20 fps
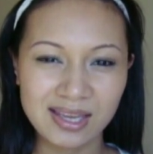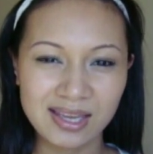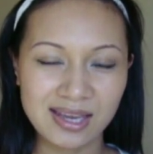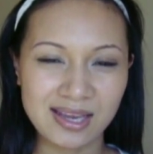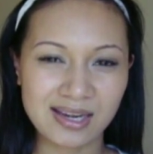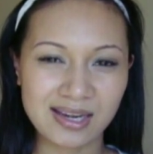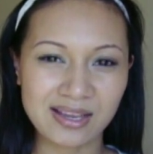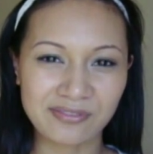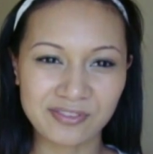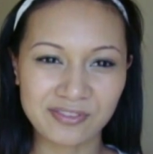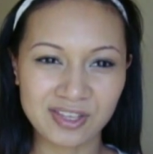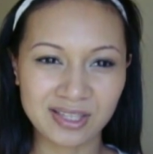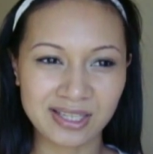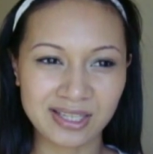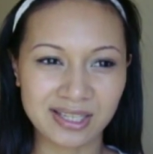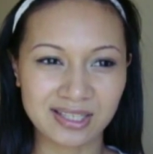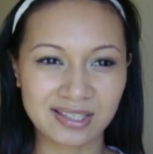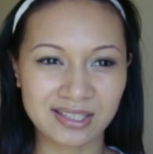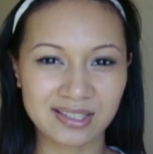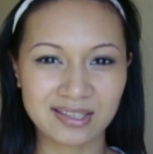and I feel
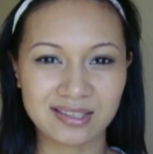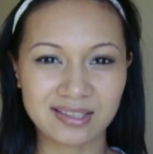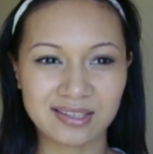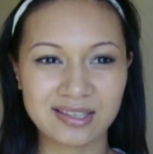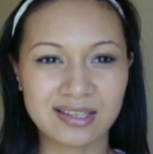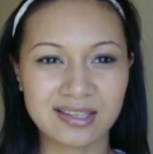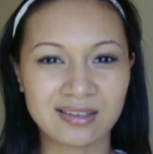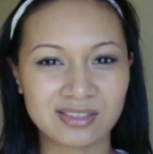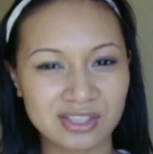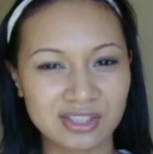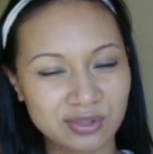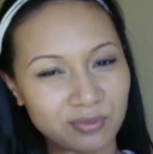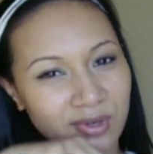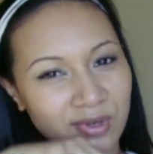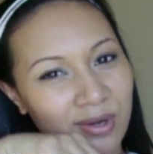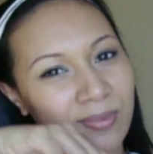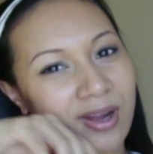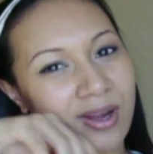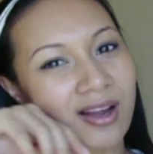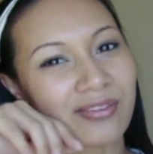like it'll just
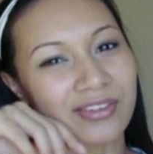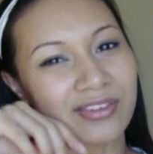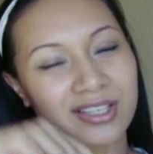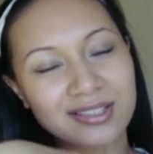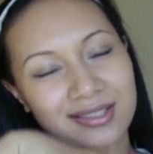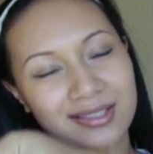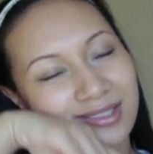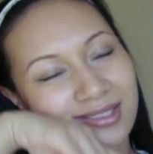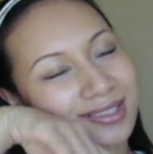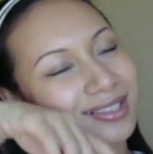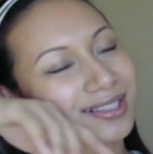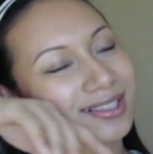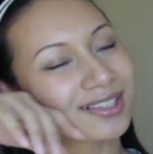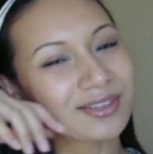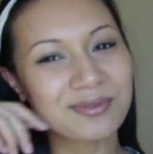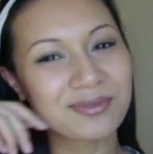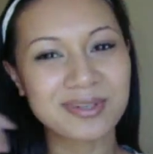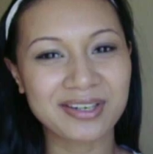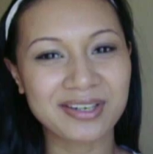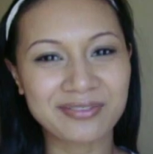rub off easily, you
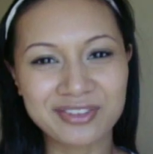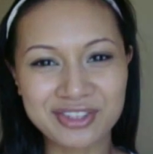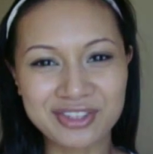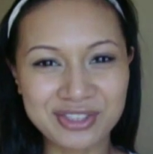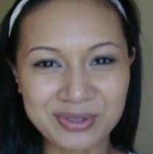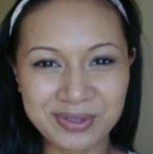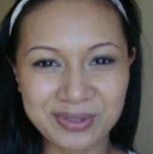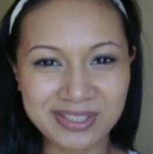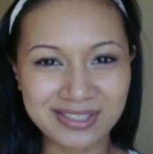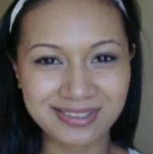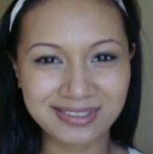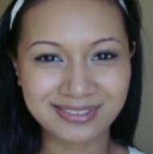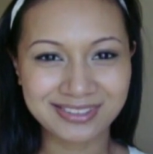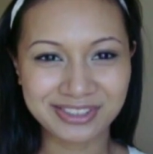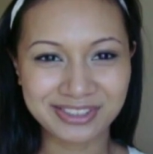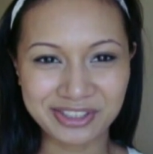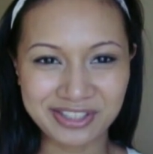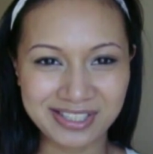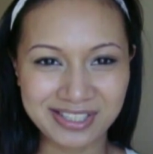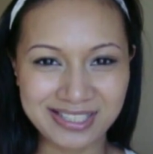know, whatever you're doing
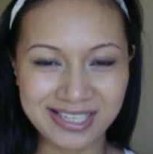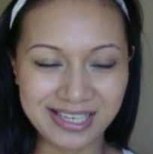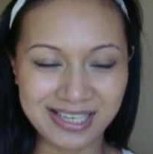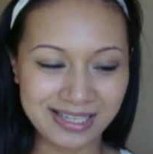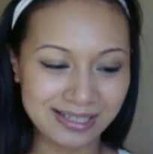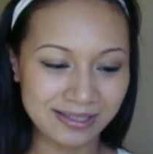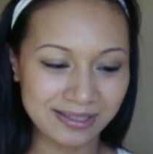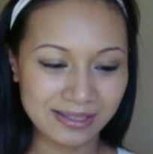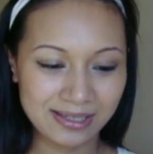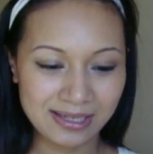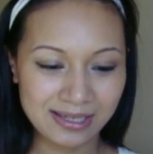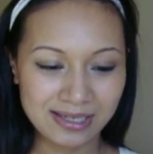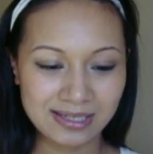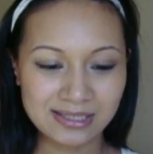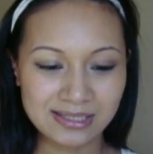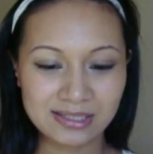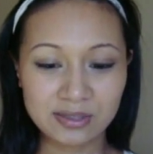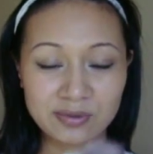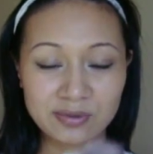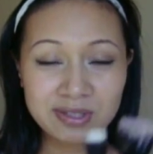during the day.
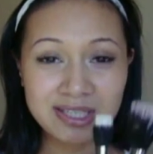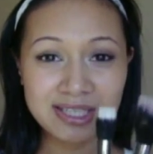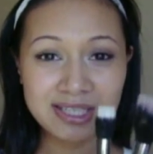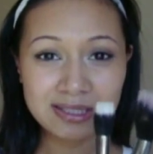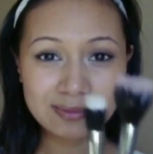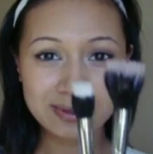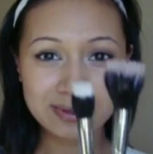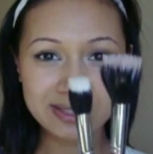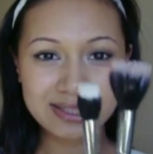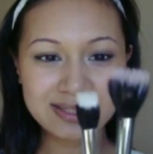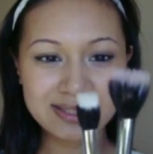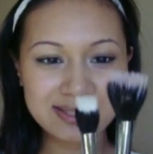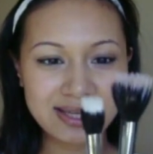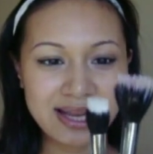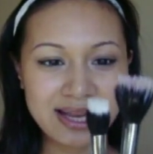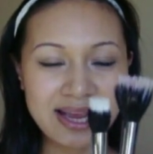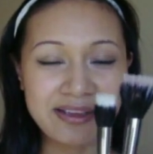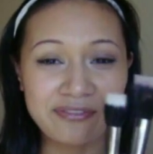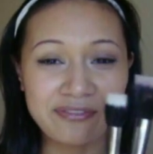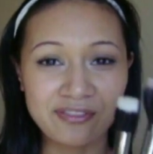So these ones
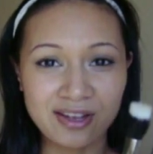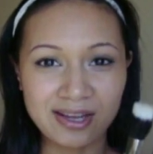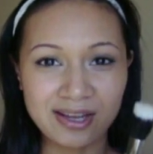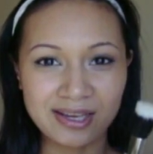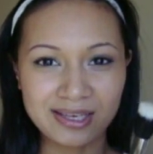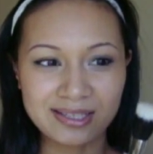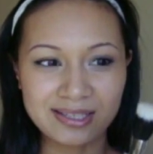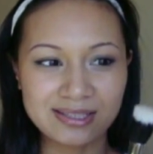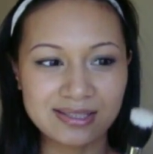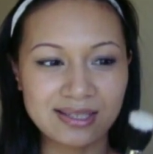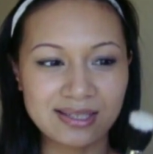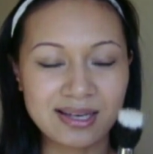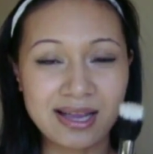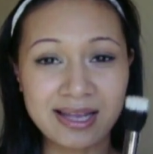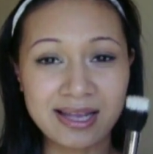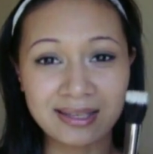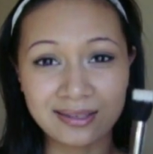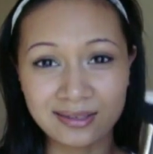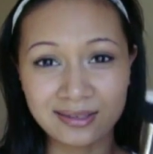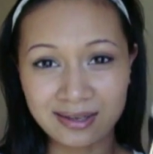I find
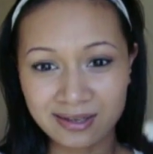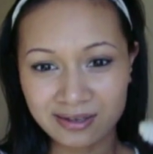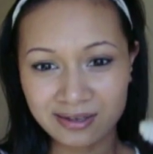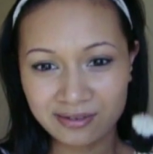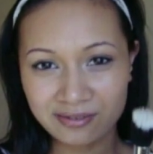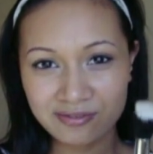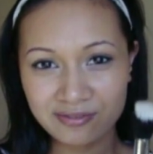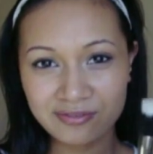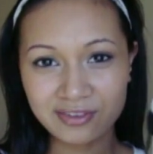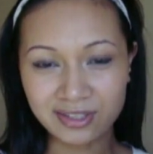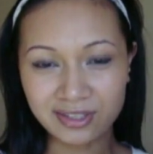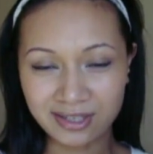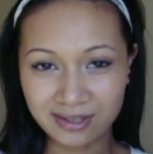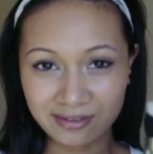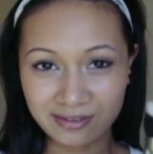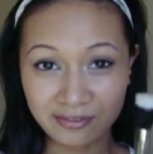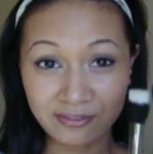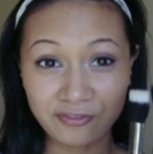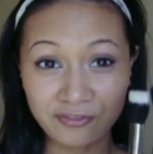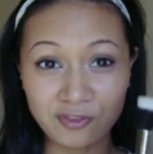I love
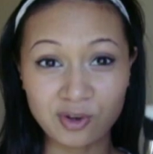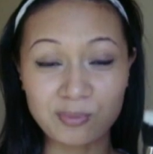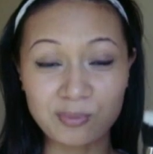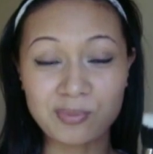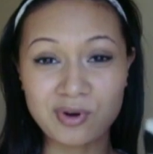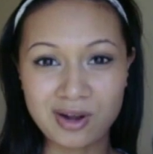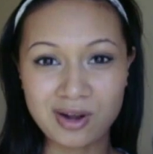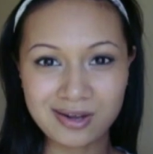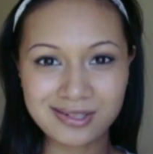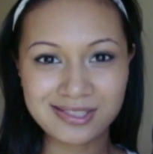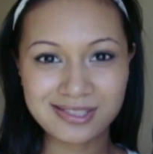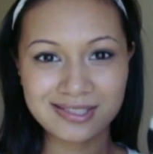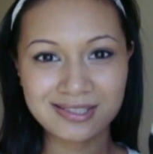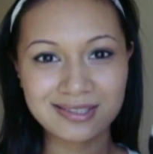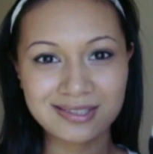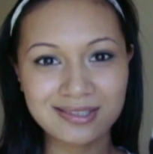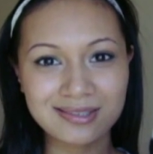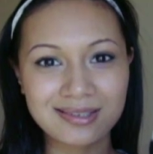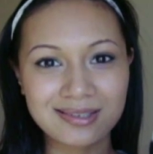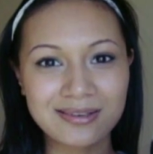for
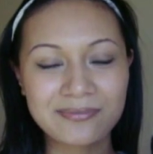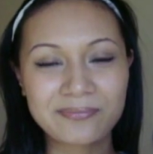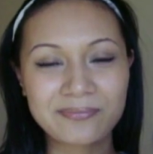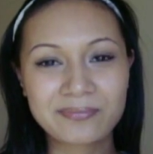bronzer,